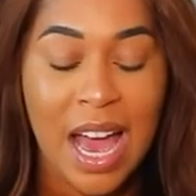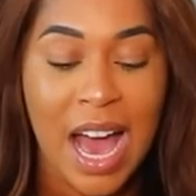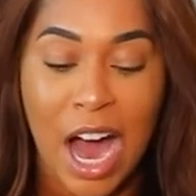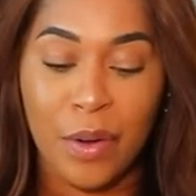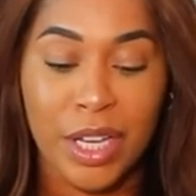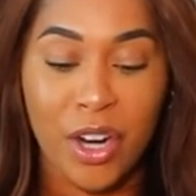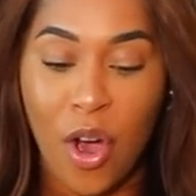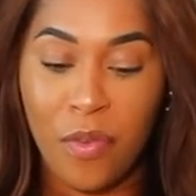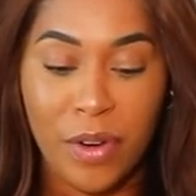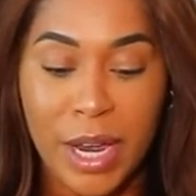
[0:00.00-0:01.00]
how to get
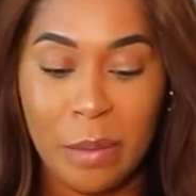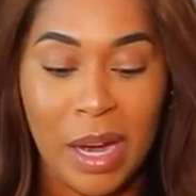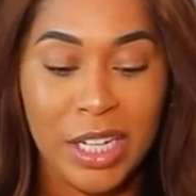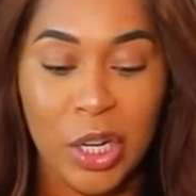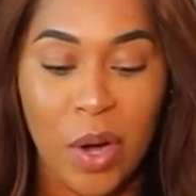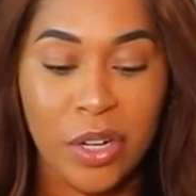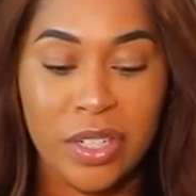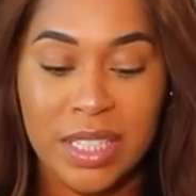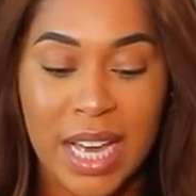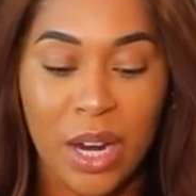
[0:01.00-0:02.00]
over him. I don't
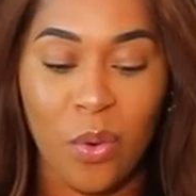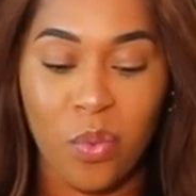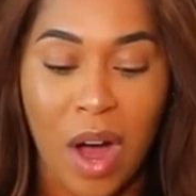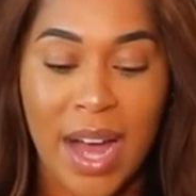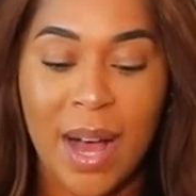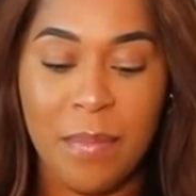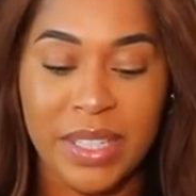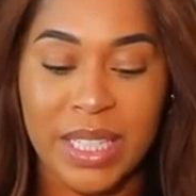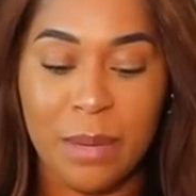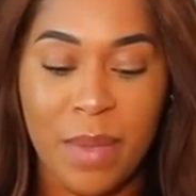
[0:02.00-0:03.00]
understand why I'm
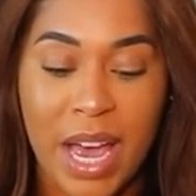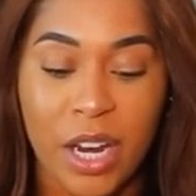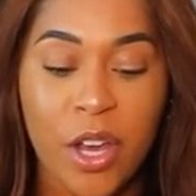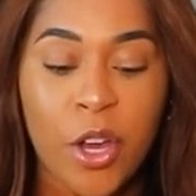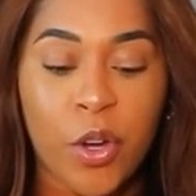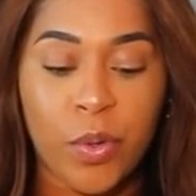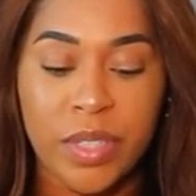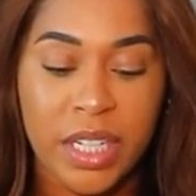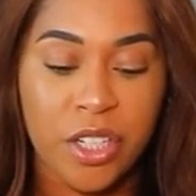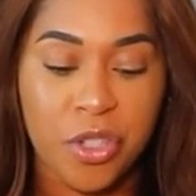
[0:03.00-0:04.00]
missing a man who
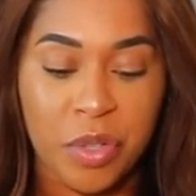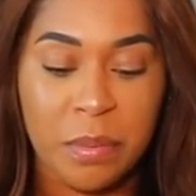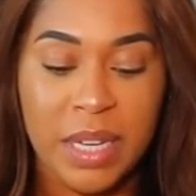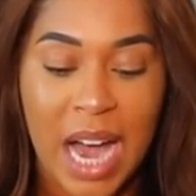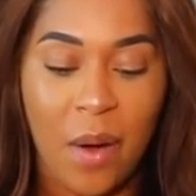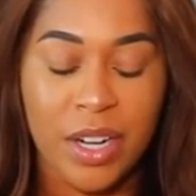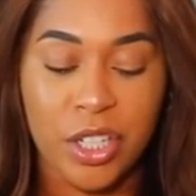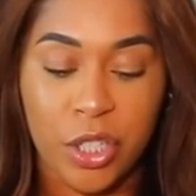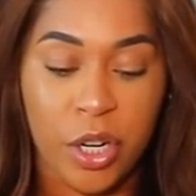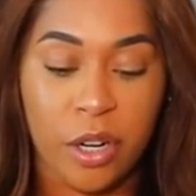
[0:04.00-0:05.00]
didn't treat me how I
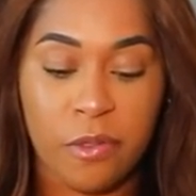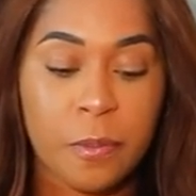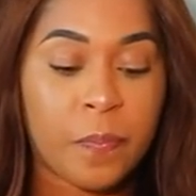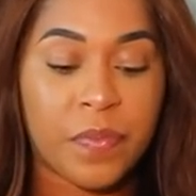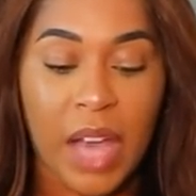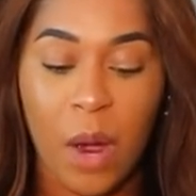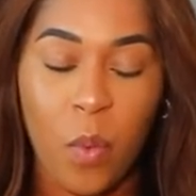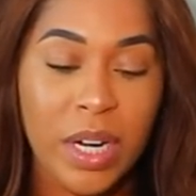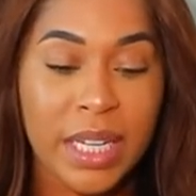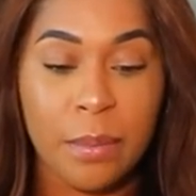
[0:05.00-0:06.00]
deserve. I
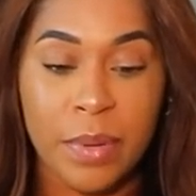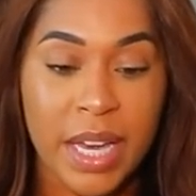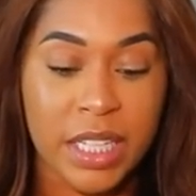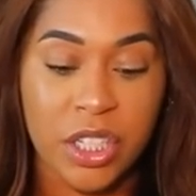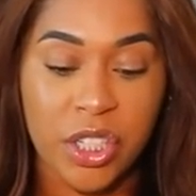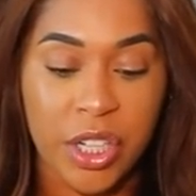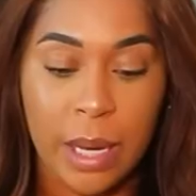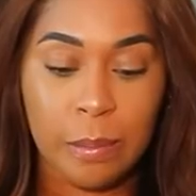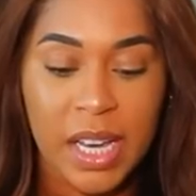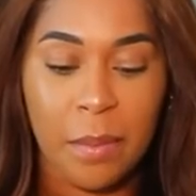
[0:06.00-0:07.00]
want a
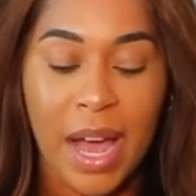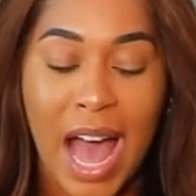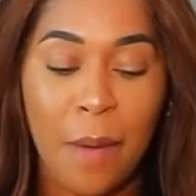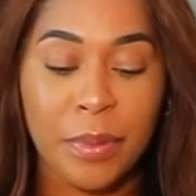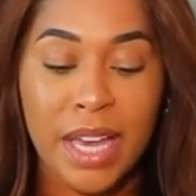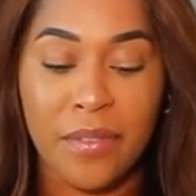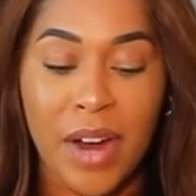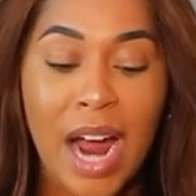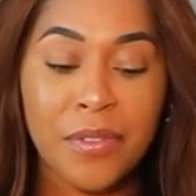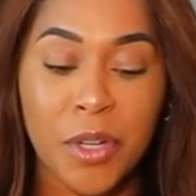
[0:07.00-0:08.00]
companionship and my happily ever
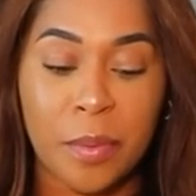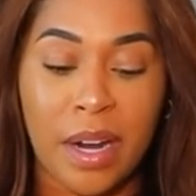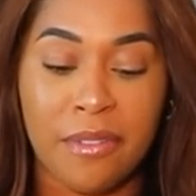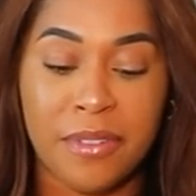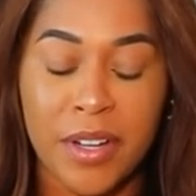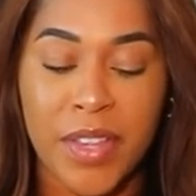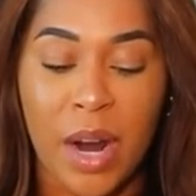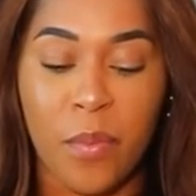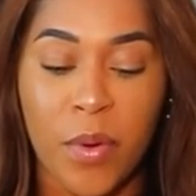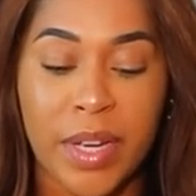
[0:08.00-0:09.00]
after, but I fear that
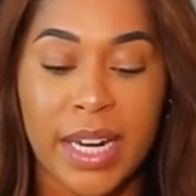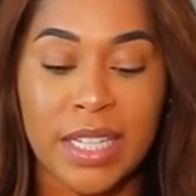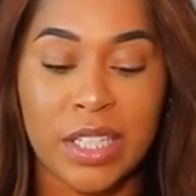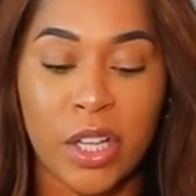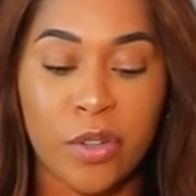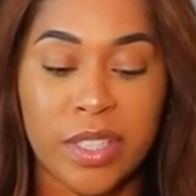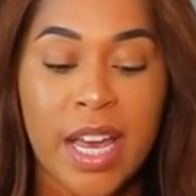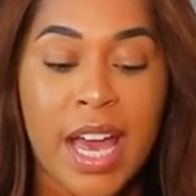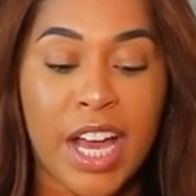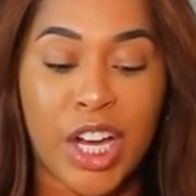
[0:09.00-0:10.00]
I won't get as close
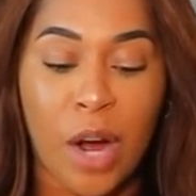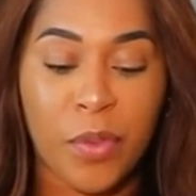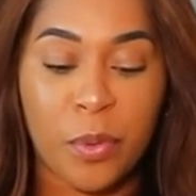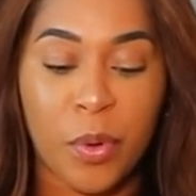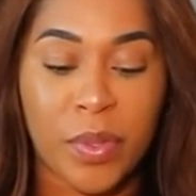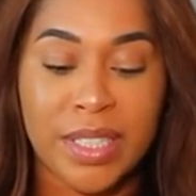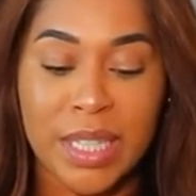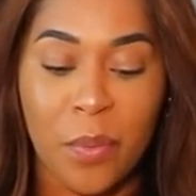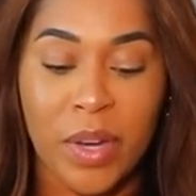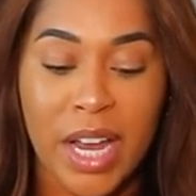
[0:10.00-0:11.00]
and comfortable with
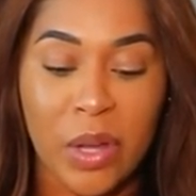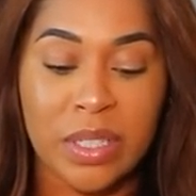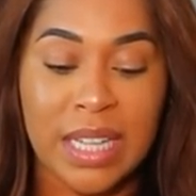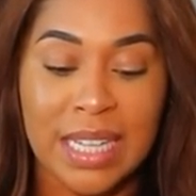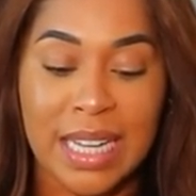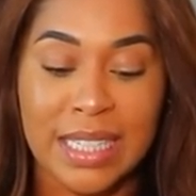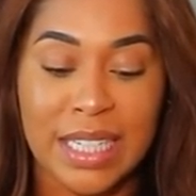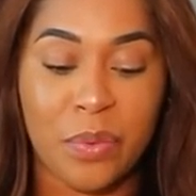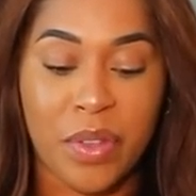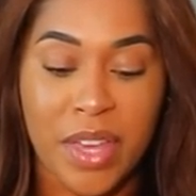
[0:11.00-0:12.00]
someone else as I
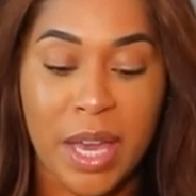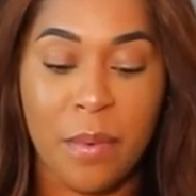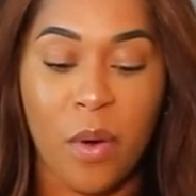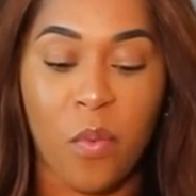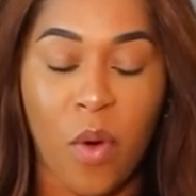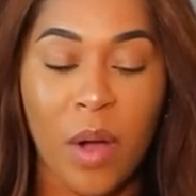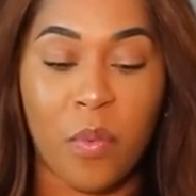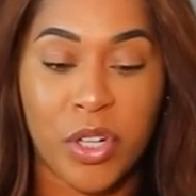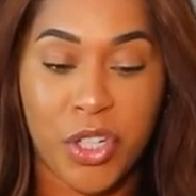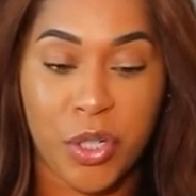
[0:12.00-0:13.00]
did with him. What
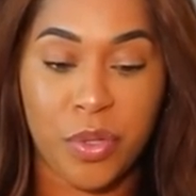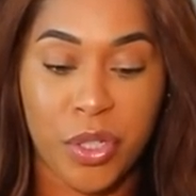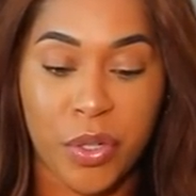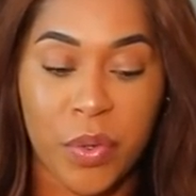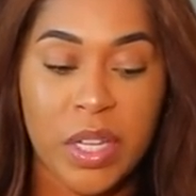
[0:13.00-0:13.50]
would you do?